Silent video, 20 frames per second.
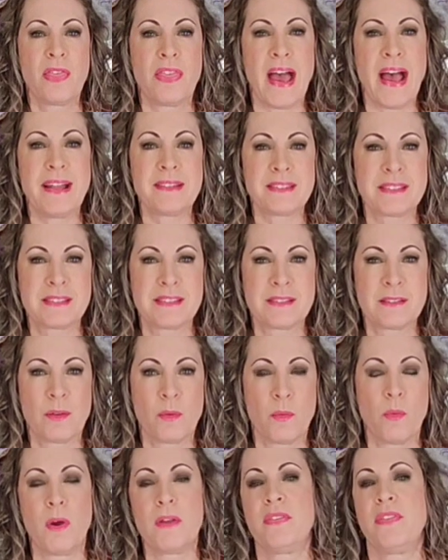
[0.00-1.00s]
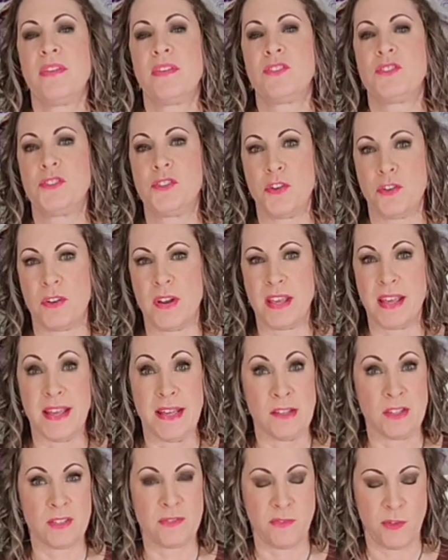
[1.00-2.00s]
That's what this journey
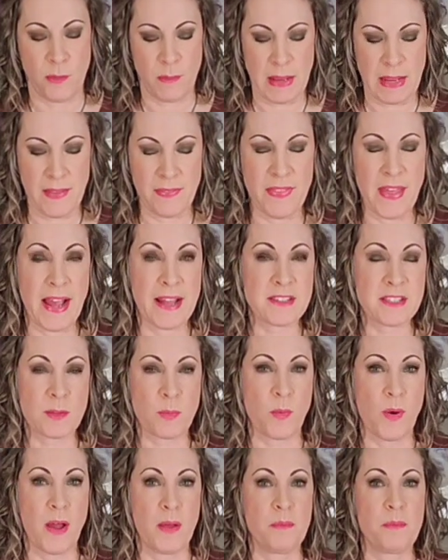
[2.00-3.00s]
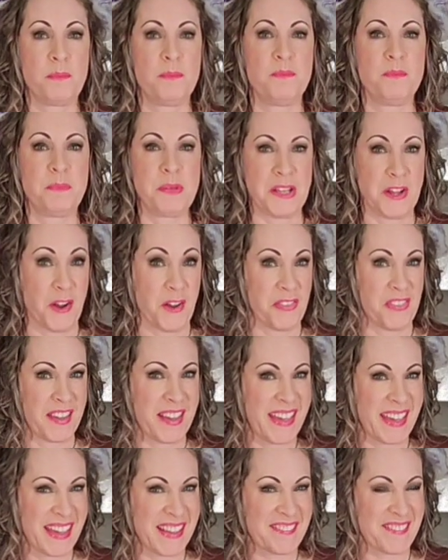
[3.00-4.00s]
is for me, and that's what Beyond the
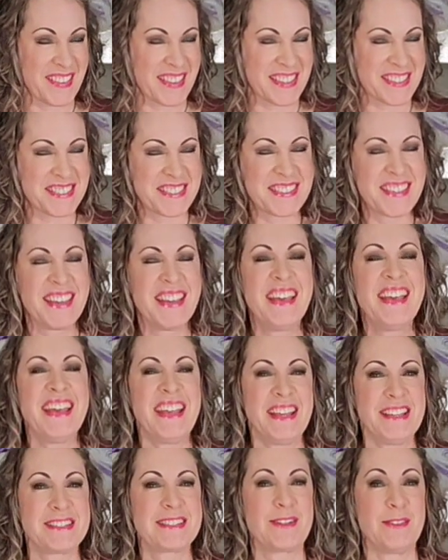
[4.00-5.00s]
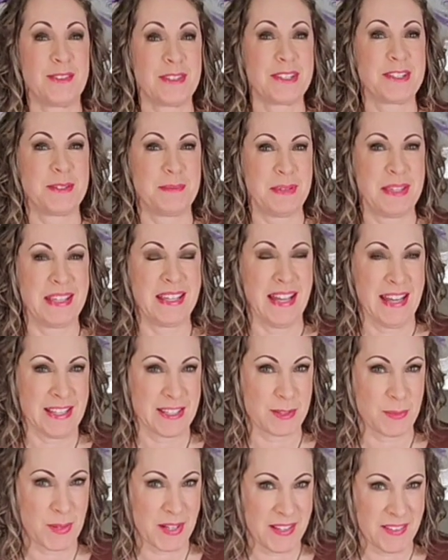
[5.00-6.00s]
Canvas is going to be
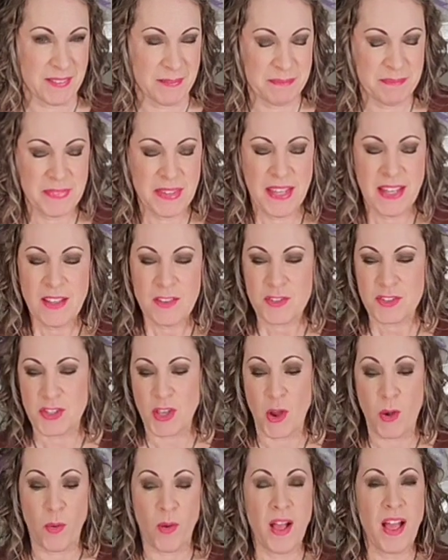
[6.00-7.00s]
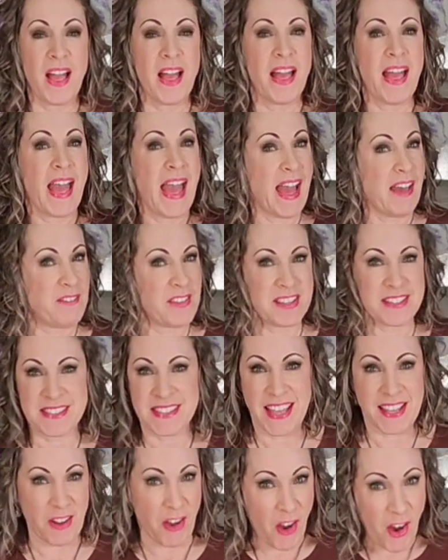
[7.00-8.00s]
as well. So having
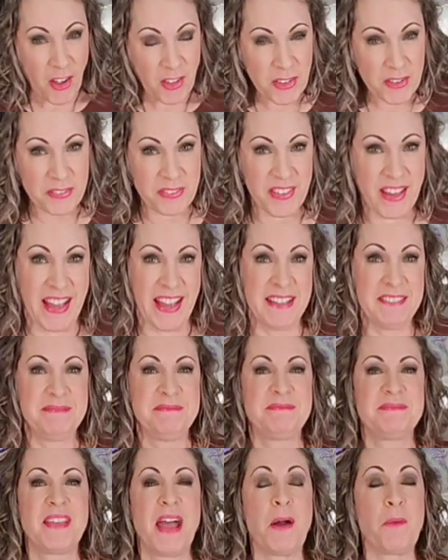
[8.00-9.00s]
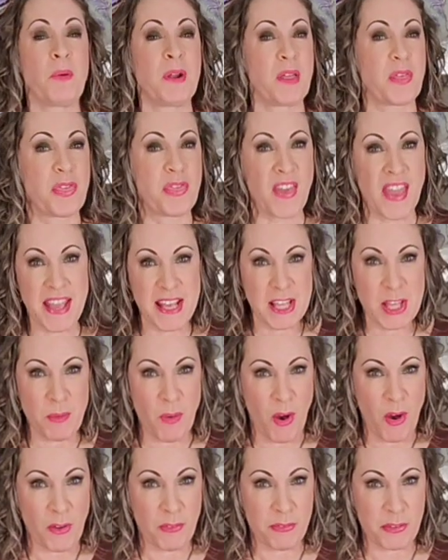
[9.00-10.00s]
said all of that, I want to thank
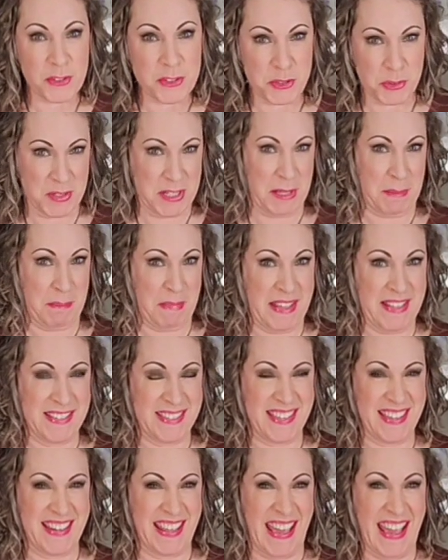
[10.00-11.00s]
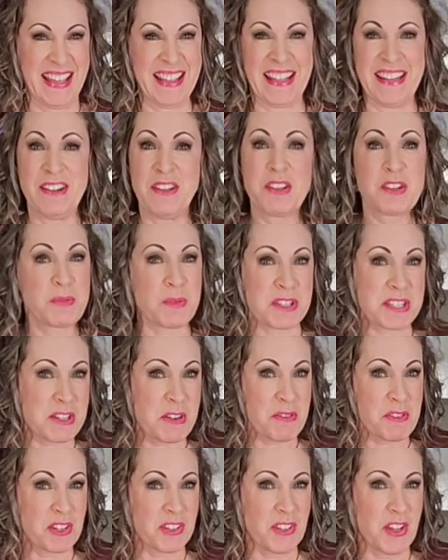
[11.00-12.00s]
you all for joining me today. I know this
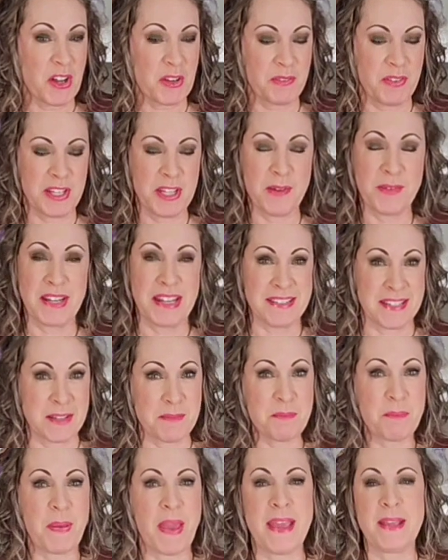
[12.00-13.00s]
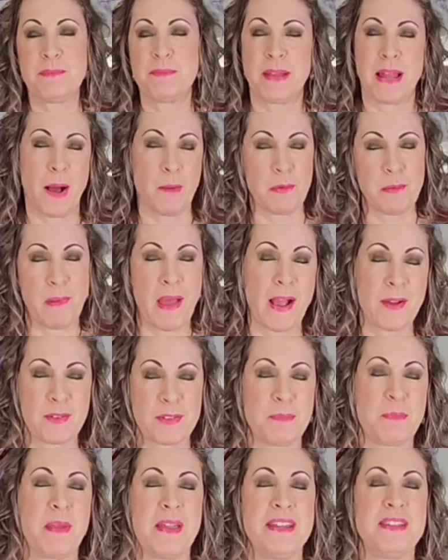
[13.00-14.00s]
wasn't a real long video and I didn't paint, but I'll be back
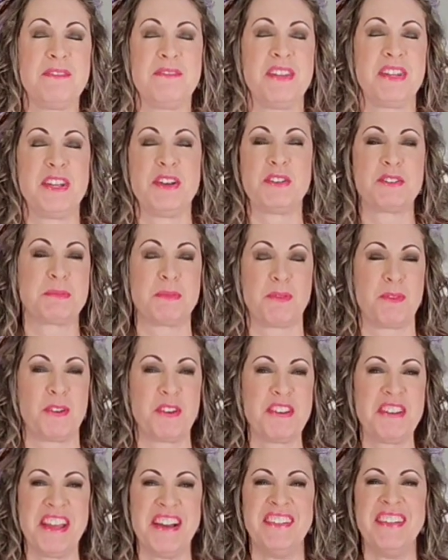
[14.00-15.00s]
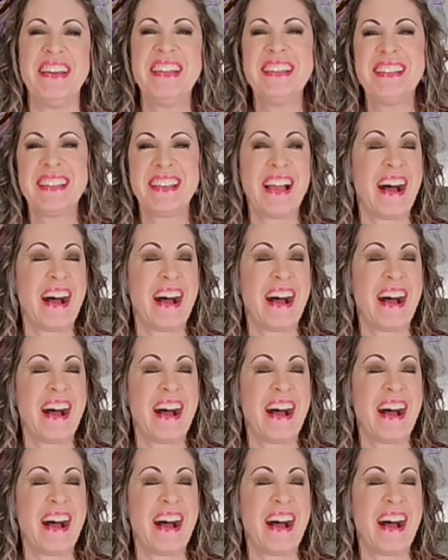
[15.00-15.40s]
with painting videos before you know it.